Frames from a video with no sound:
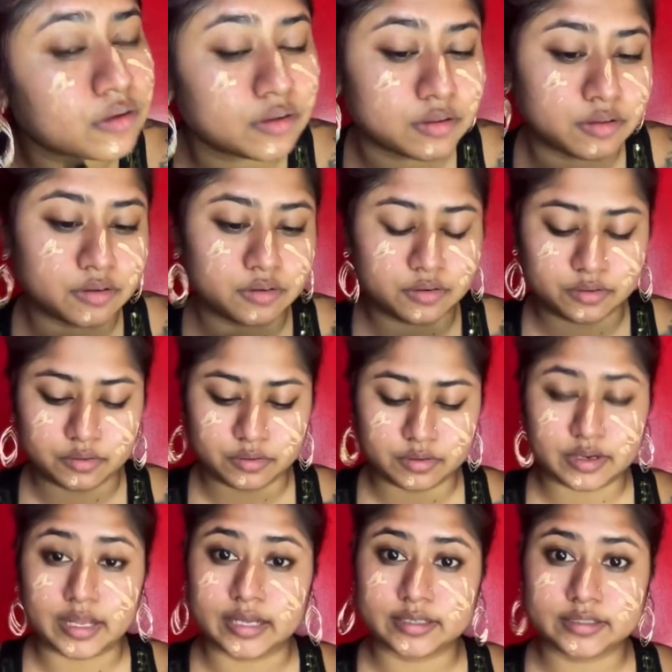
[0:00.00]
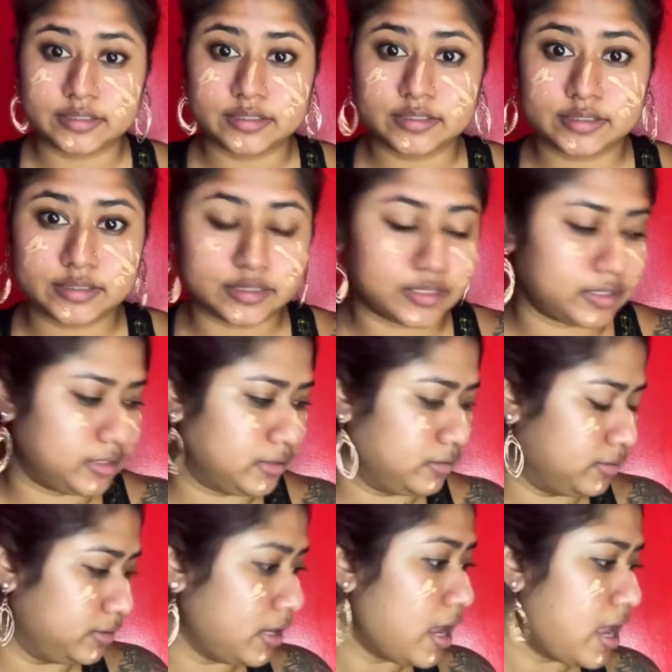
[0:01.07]
So that is
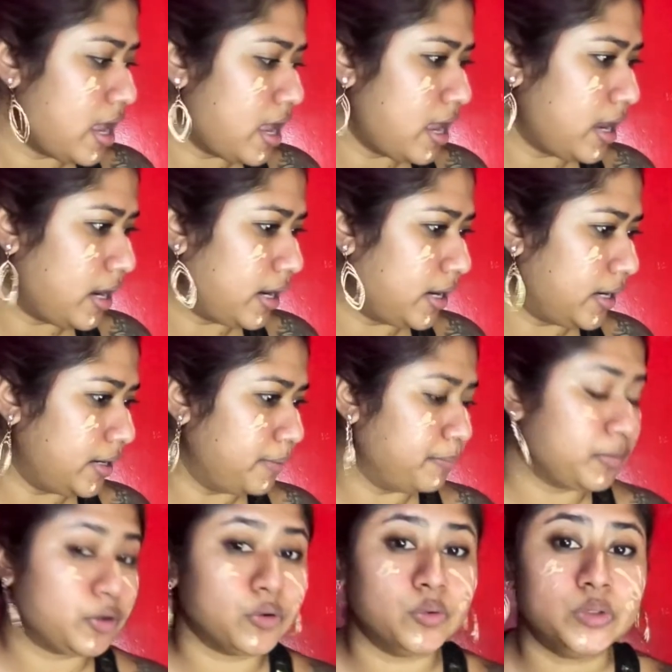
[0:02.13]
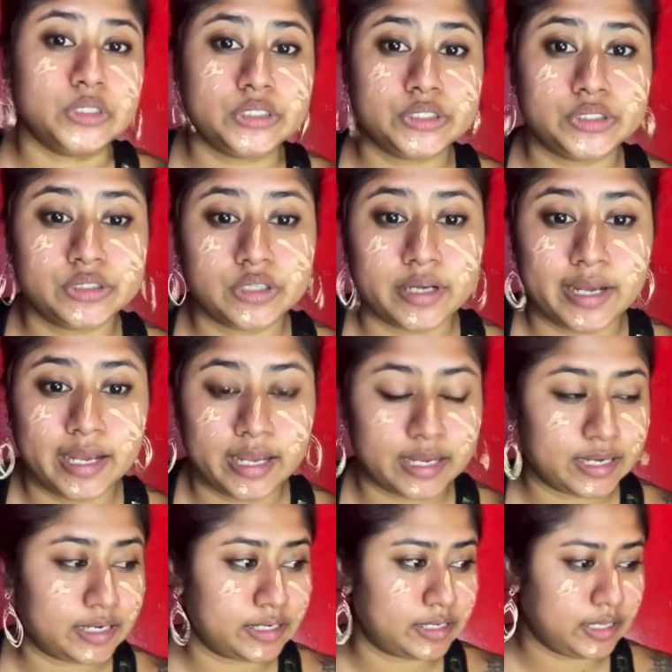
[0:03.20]
good. I'm going
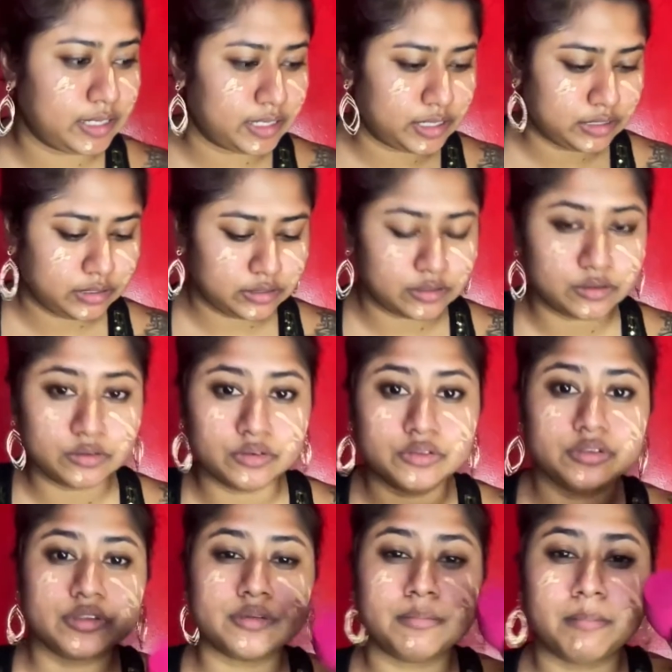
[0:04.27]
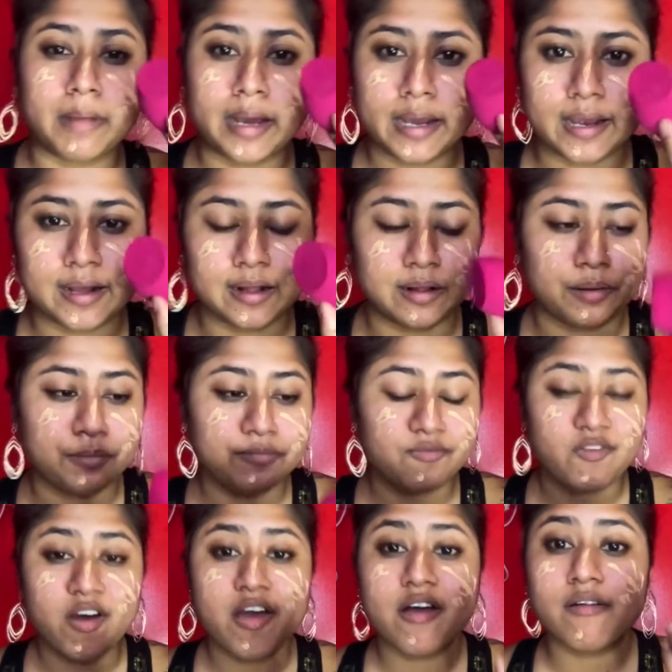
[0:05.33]
ahead and use my
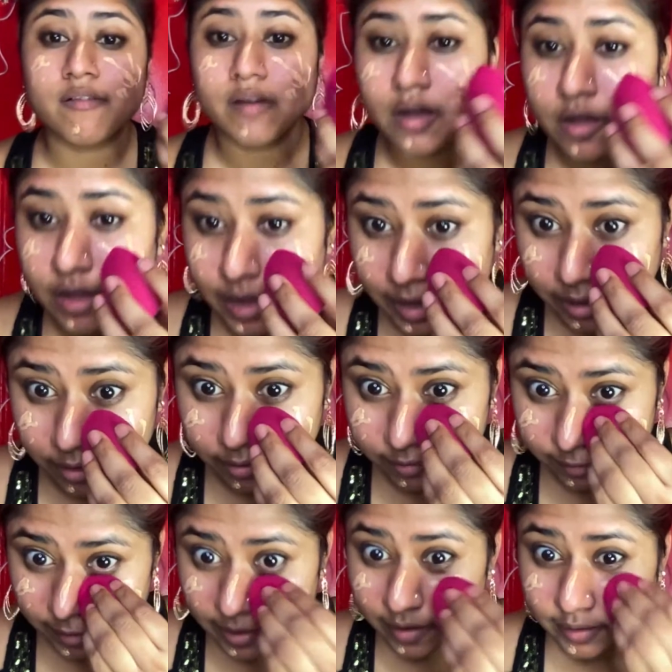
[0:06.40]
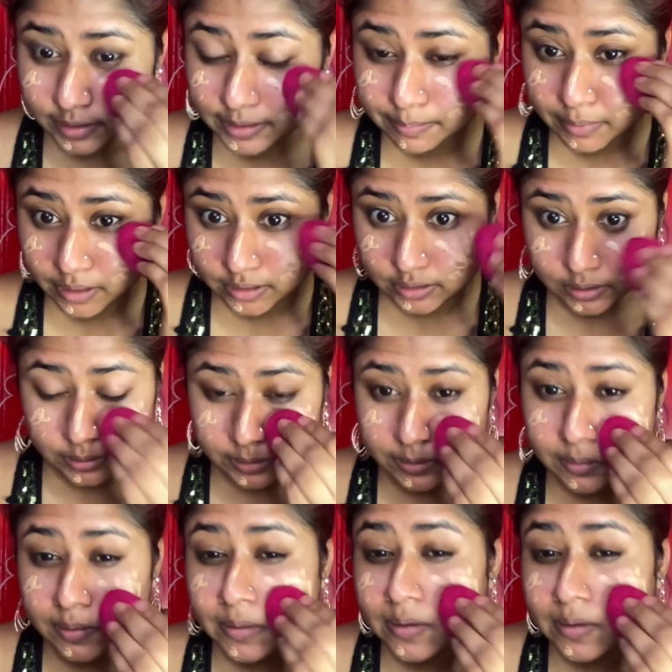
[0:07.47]
e.l.f. sponge